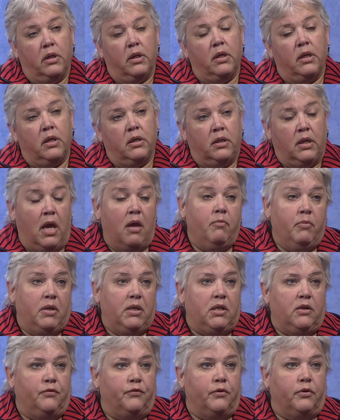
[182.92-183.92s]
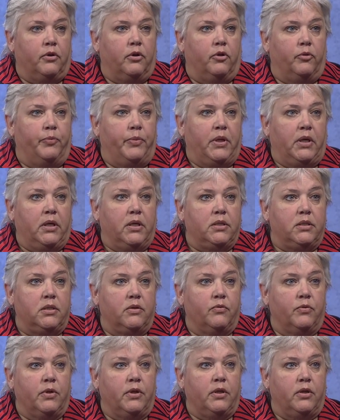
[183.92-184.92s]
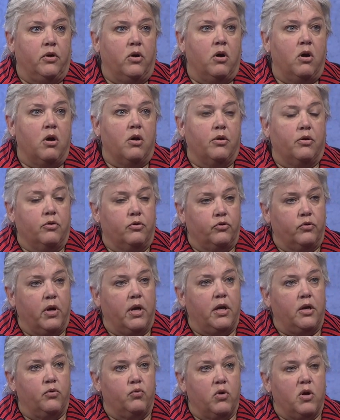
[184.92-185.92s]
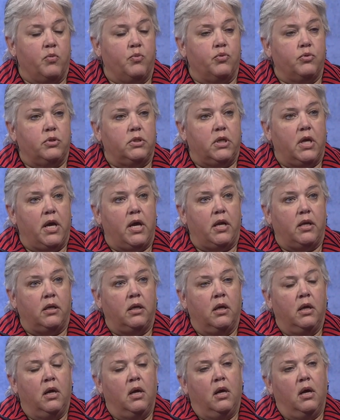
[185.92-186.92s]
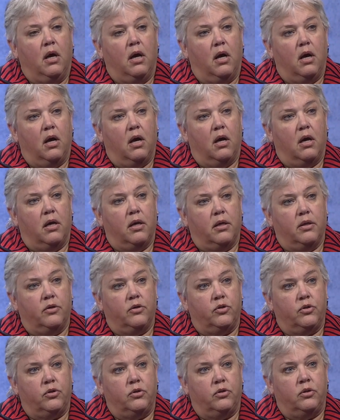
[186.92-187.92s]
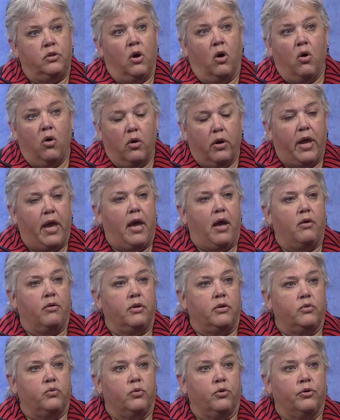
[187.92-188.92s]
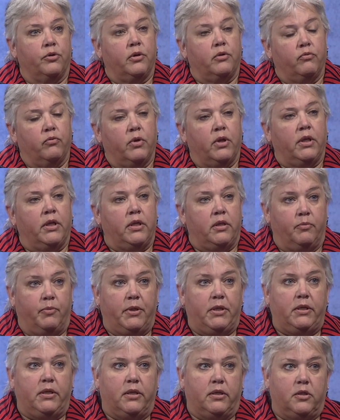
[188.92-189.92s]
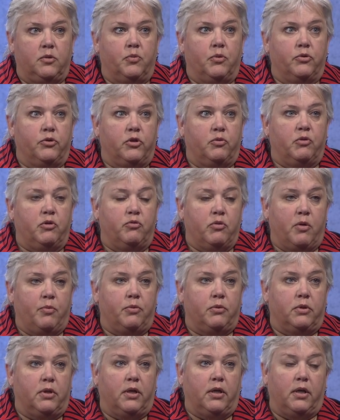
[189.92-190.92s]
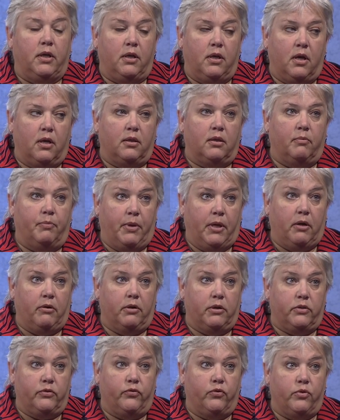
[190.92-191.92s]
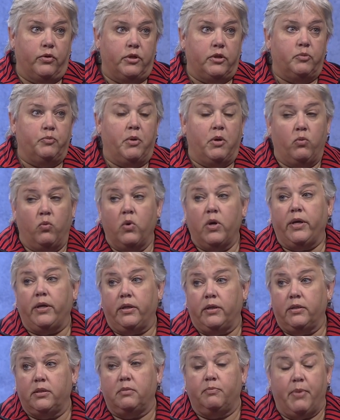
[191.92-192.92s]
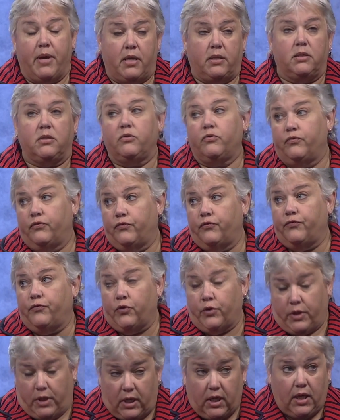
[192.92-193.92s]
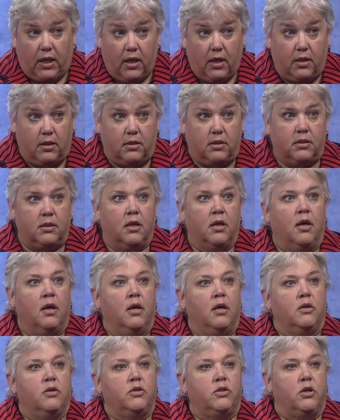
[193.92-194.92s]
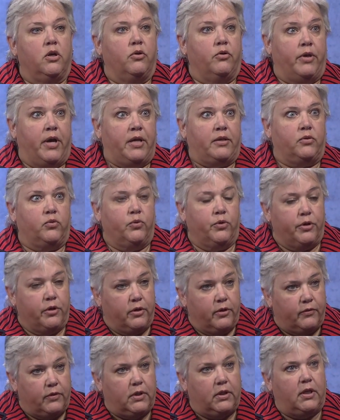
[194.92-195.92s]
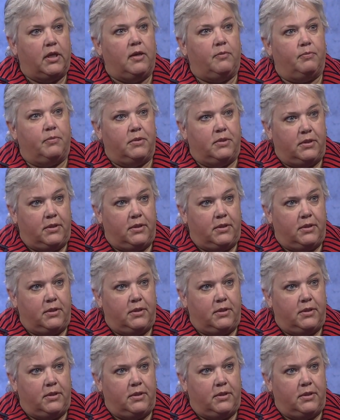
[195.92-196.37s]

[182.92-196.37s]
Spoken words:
it can be difficult because there really are. You're trying to represent the whole county's worth, and really the PTA is supposed to be representing not the parents' voice, but what is best for the kids. So that's where you have to keep,